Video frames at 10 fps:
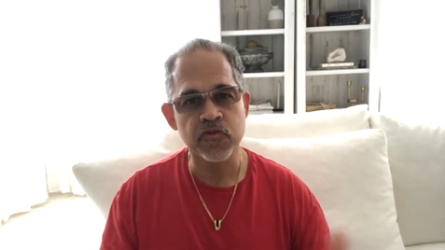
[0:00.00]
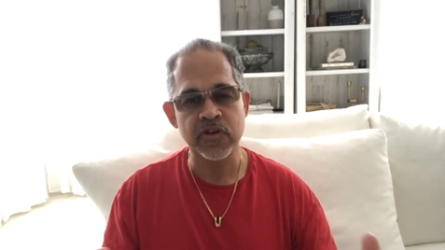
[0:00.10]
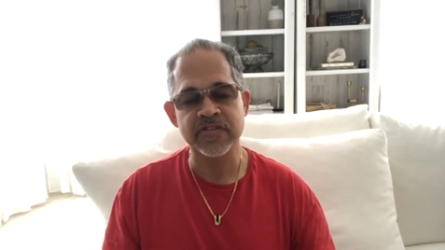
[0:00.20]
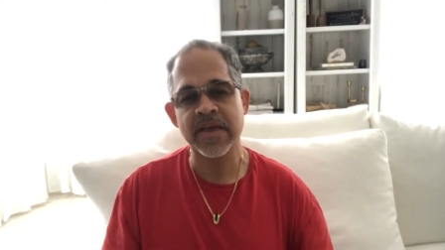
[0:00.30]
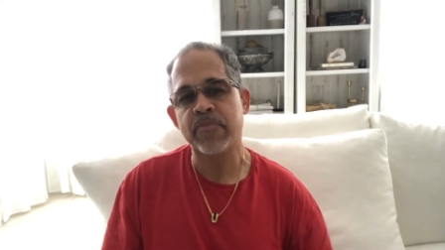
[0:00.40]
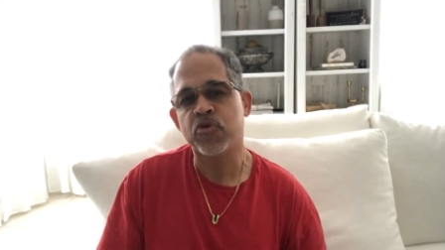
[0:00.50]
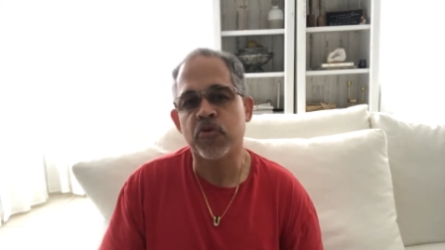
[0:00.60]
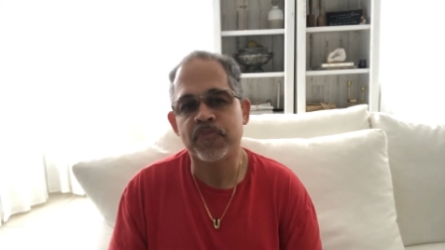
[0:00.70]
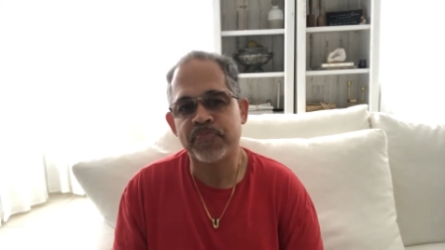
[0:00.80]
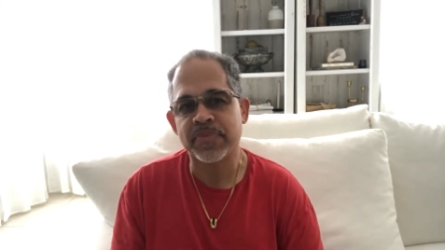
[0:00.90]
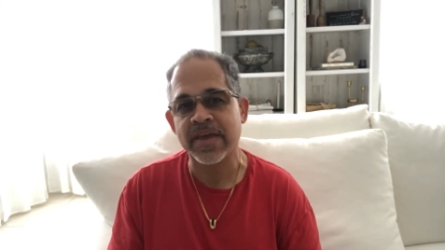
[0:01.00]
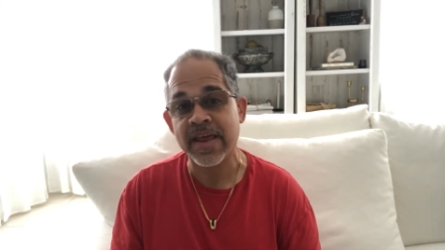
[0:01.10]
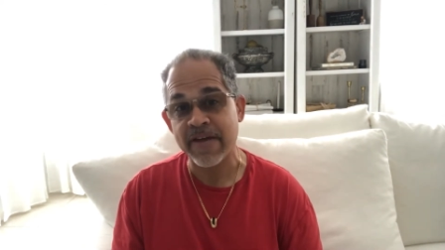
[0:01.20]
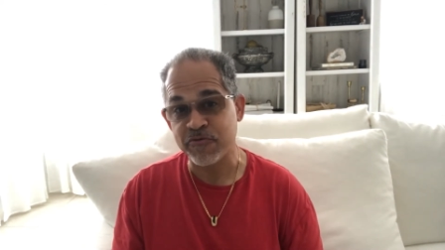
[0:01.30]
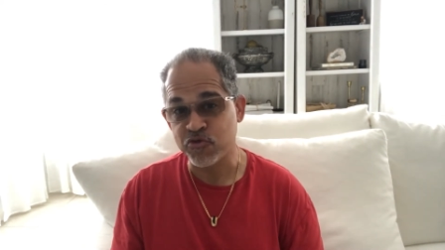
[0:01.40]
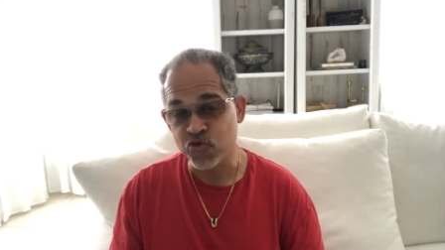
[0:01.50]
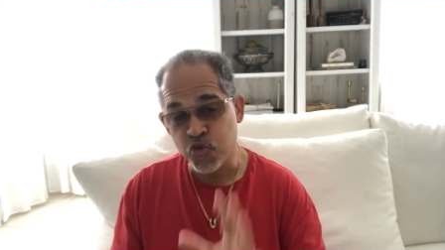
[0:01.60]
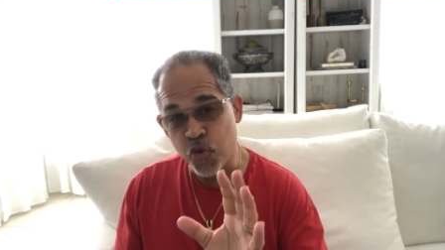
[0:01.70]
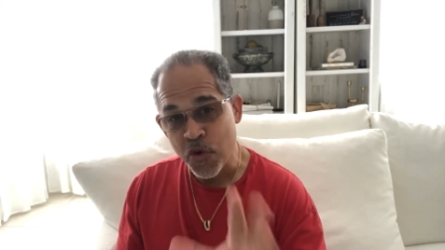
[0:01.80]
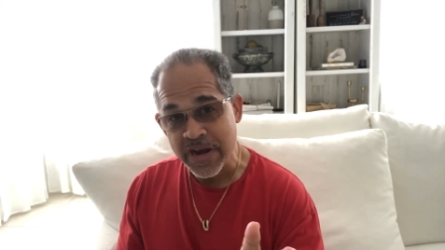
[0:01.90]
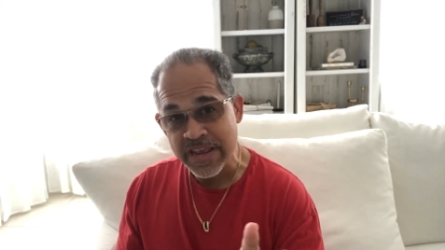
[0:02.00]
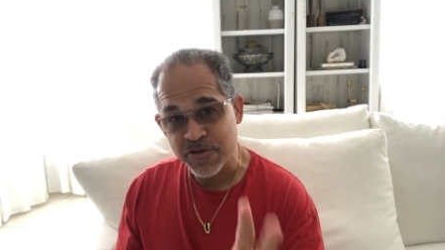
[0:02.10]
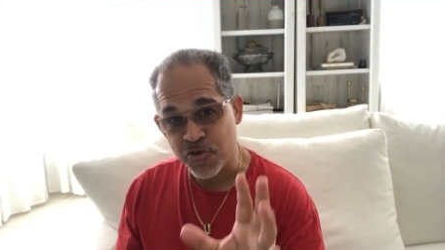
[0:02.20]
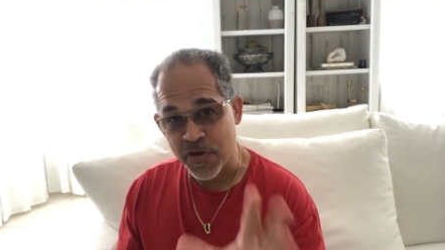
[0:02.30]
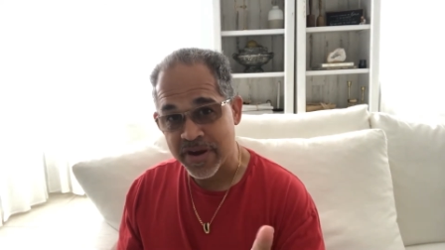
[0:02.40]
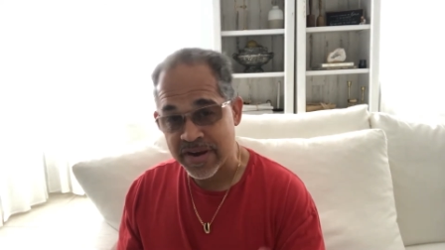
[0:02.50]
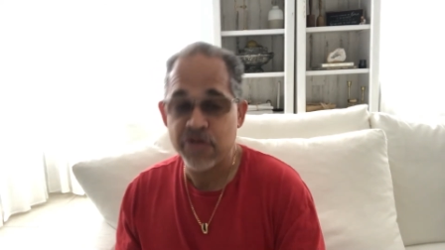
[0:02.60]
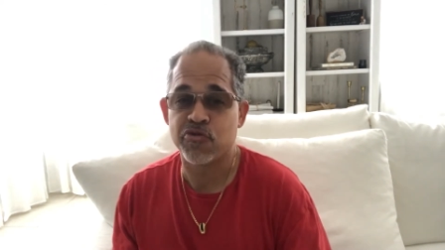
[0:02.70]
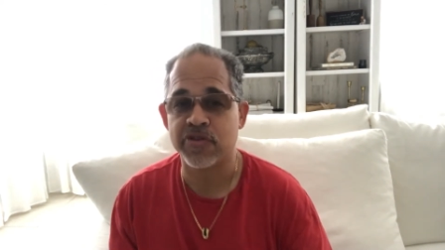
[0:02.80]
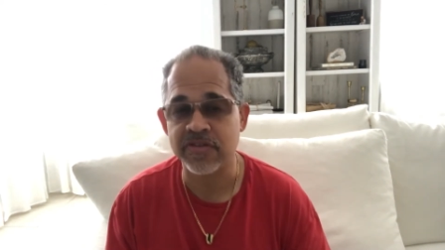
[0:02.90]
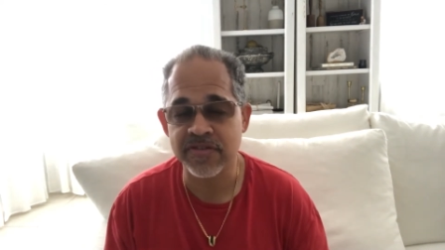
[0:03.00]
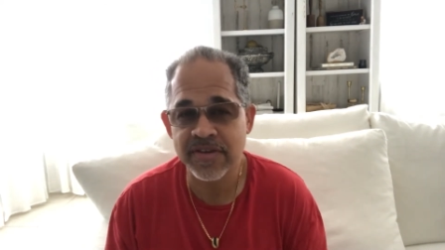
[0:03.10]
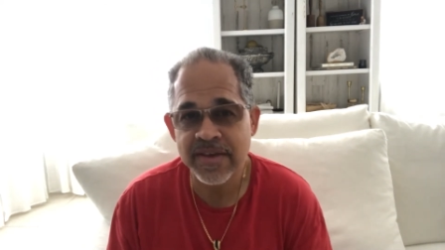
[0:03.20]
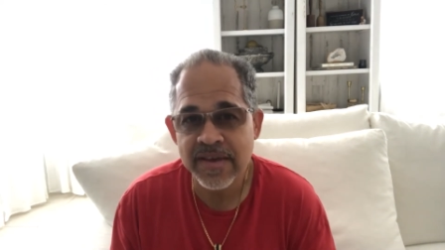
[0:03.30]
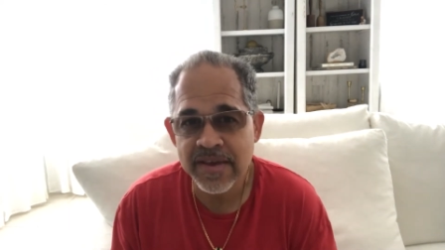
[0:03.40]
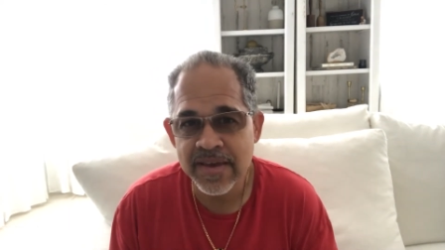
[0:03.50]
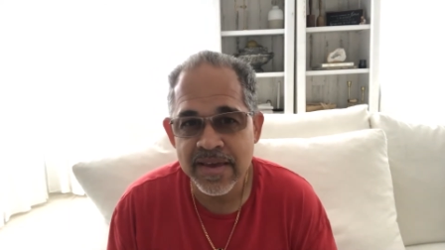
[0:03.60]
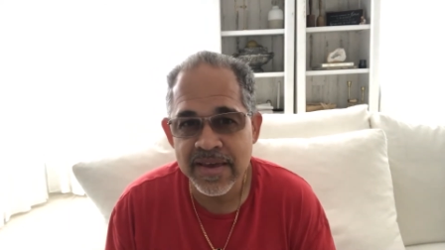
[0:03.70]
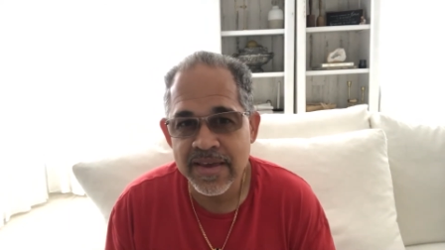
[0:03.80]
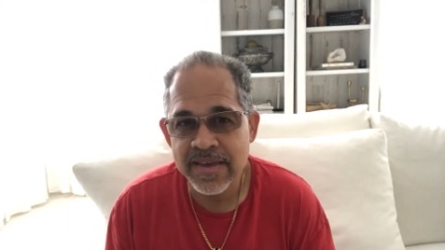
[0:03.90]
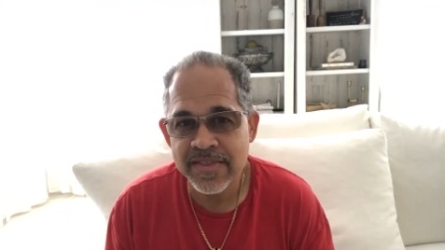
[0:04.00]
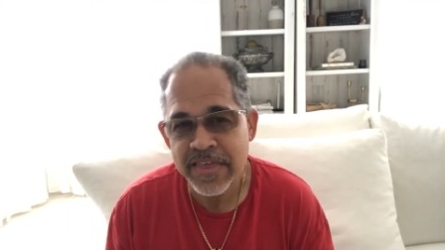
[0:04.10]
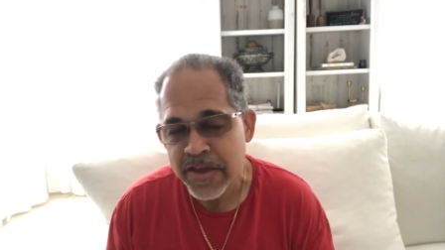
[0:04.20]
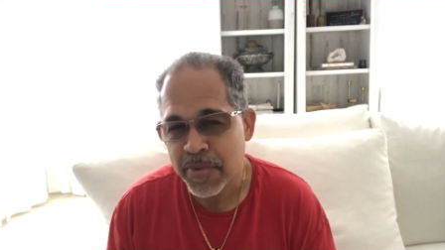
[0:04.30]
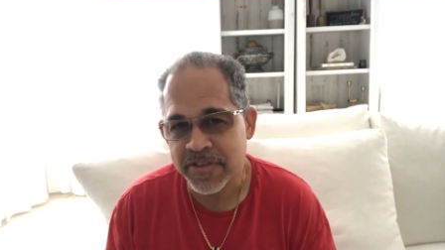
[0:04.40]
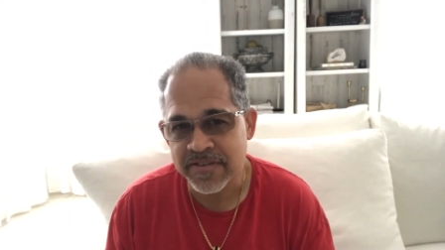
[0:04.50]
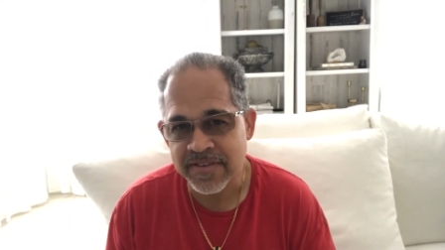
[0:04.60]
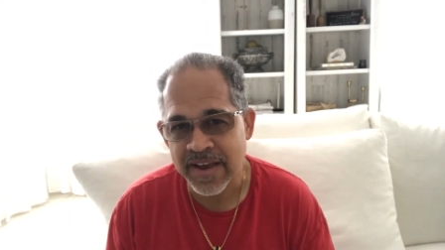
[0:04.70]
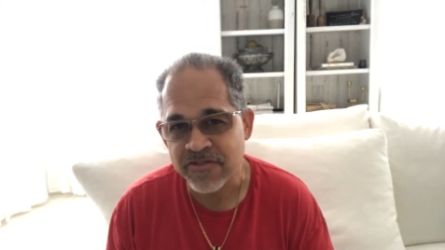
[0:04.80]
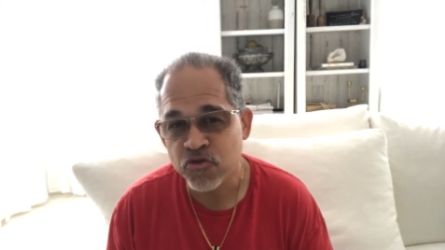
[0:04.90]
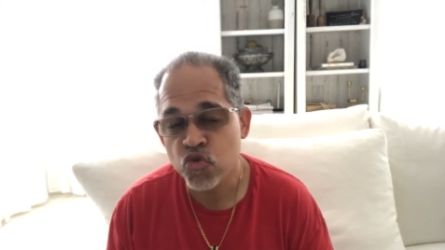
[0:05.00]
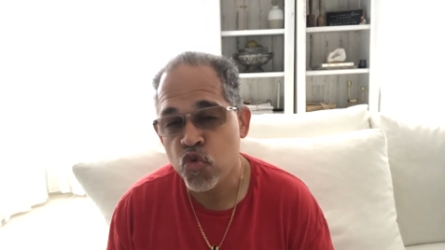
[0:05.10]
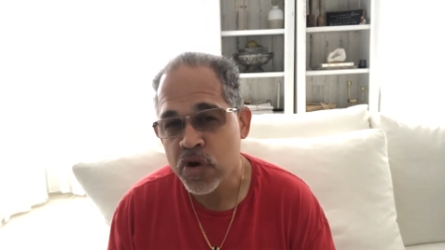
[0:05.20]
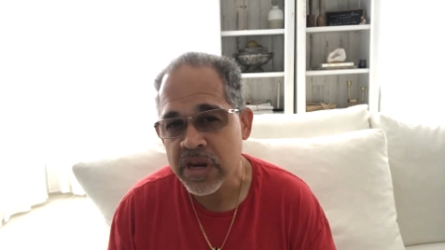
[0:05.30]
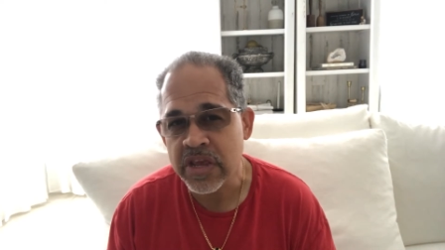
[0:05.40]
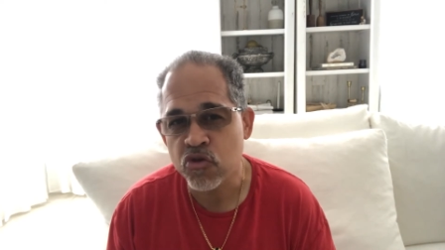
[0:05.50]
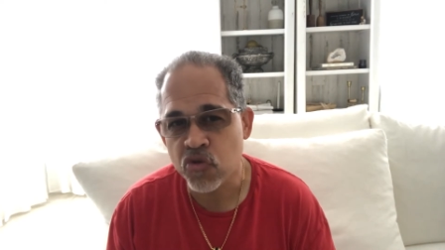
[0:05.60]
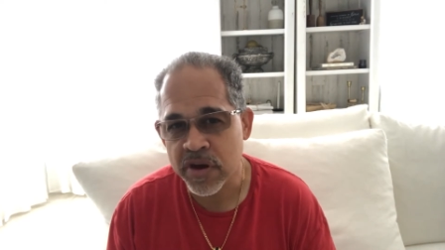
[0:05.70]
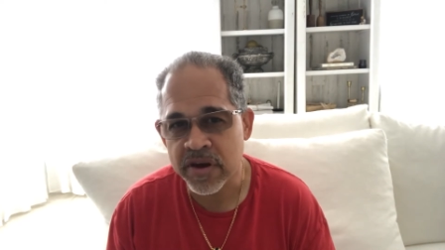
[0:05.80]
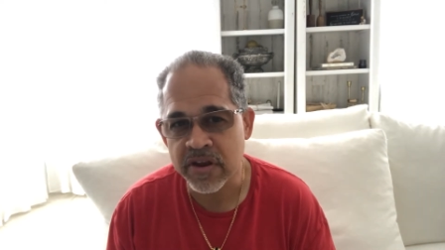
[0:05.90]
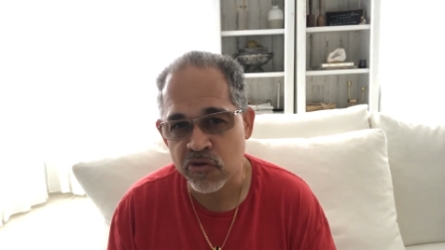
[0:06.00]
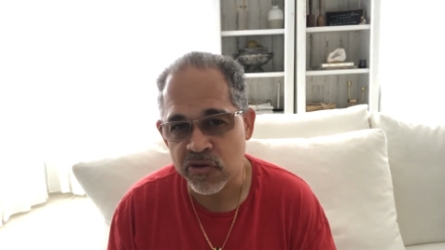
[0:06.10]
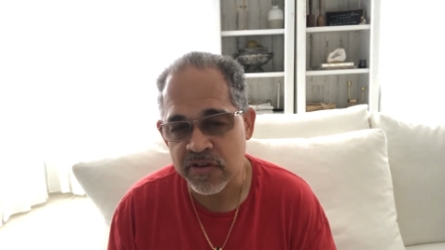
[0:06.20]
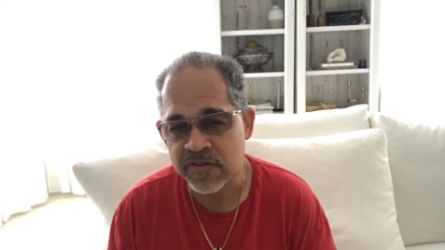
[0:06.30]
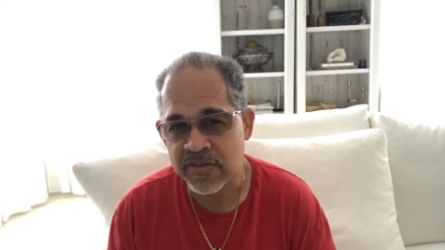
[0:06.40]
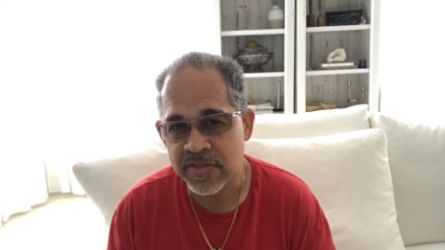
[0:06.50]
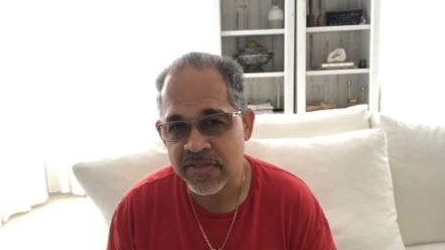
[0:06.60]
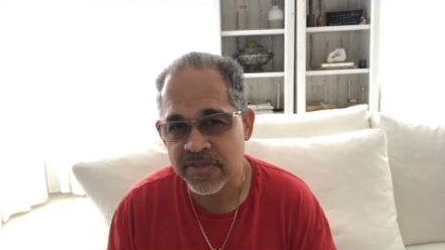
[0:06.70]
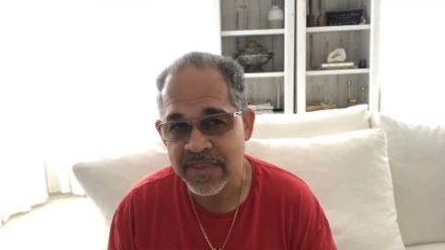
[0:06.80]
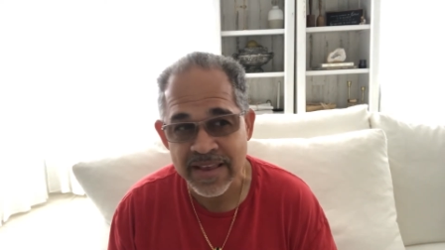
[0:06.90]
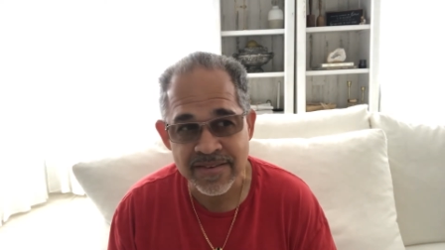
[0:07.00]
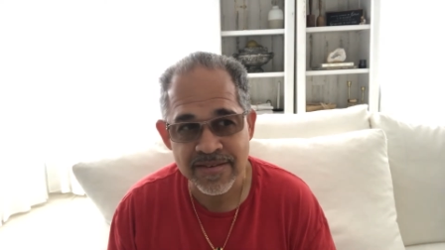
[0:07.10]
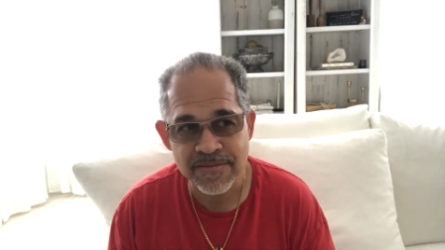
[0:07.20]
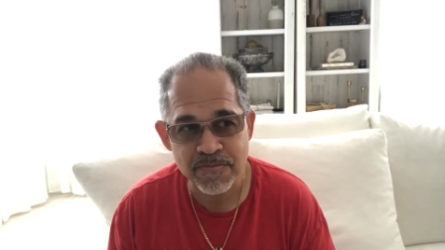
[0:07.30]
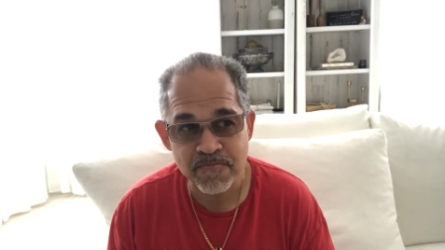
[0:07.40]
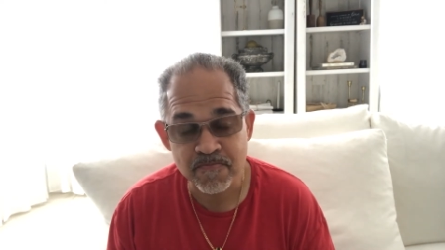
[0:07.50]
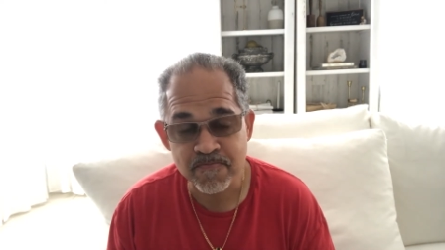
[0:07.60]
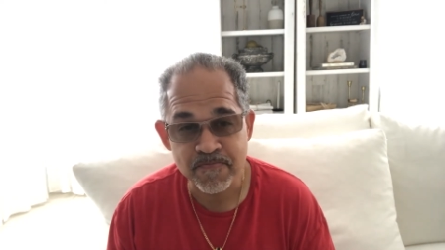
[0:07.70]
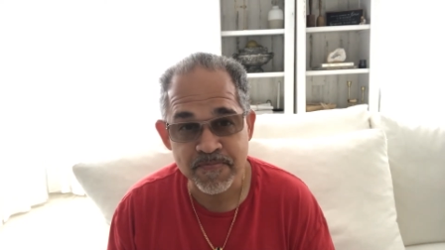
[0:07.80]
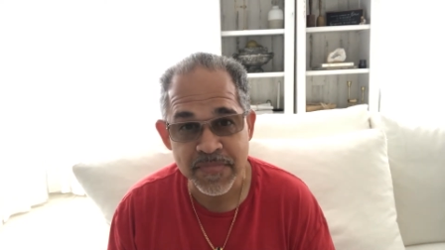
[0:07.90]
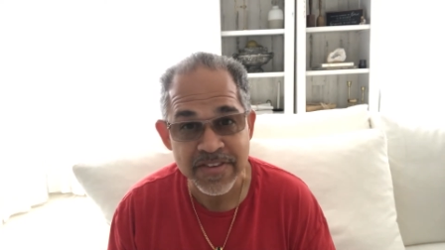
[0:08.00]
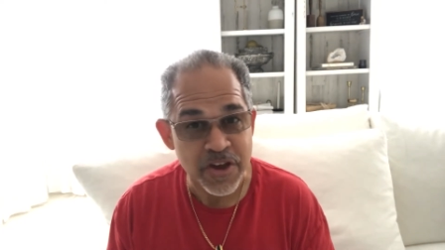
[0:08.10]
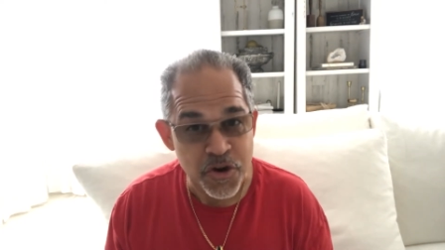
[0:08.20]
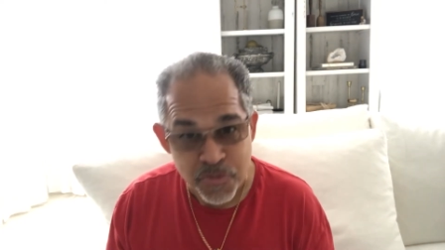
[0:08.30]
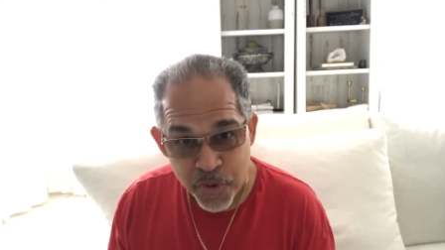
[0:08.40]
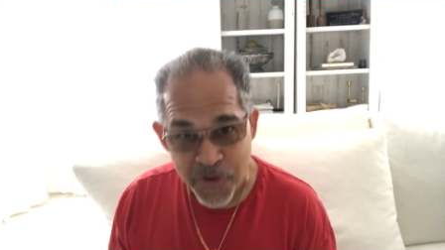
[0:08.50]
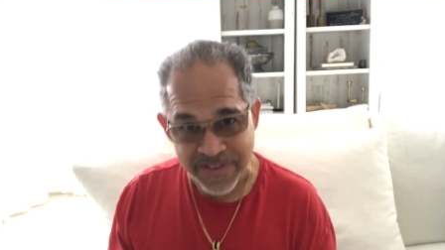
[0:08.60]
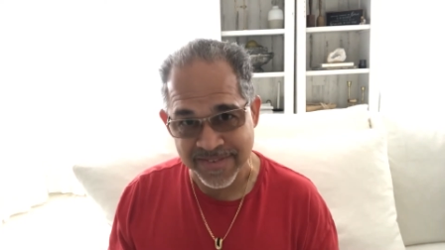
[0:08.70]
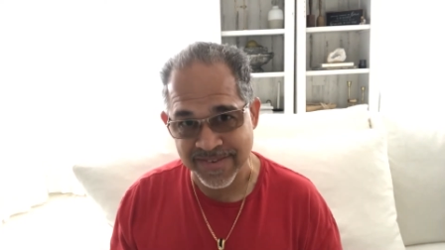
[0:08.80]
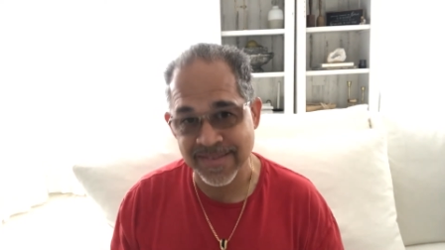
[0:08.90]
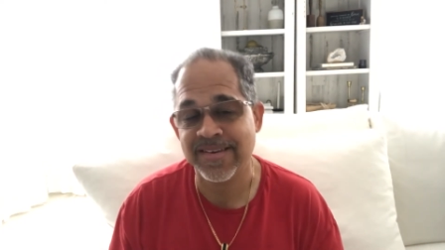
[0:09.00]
example, that have 20 credit inquiries, think about this, guys. 20 credit inquiries. That's 100 points.